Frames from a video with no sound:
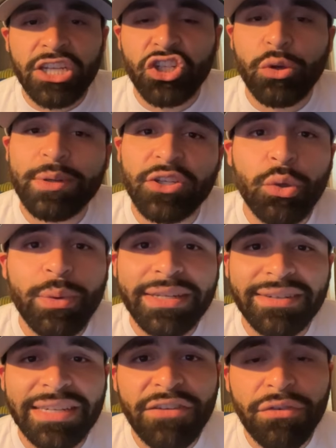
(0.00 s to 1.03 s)
So as you
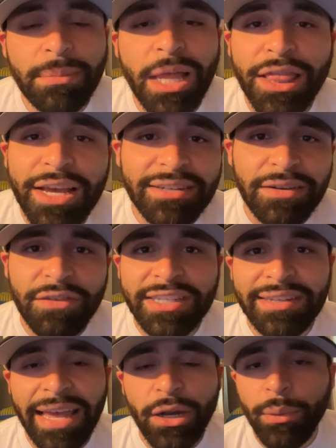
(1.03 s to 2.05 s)
can see from the looks of the
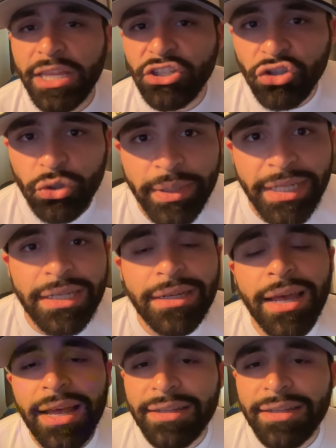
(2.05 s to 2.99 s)
title on the screen,